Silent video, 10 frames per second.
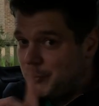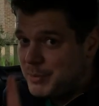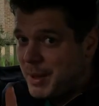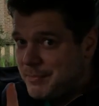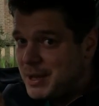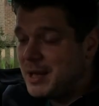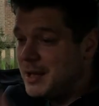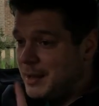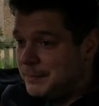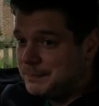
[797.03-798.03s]
Remember,
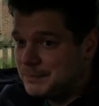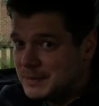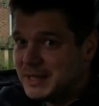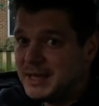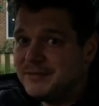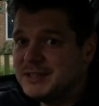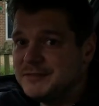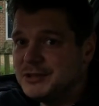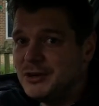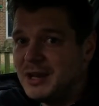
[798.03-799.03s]
give
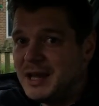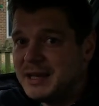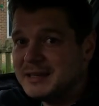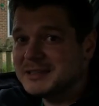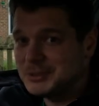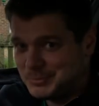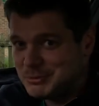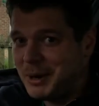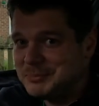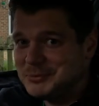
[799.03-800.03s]
this video a like,
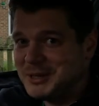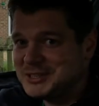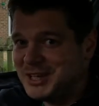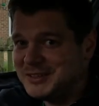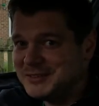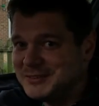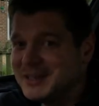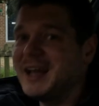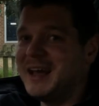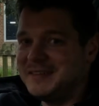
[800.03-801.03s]
subscribe to my channel,
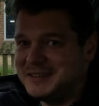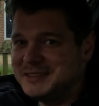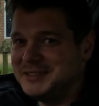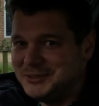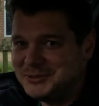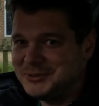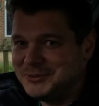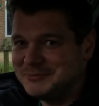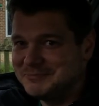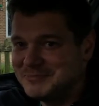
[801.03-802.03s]
and I see you soon.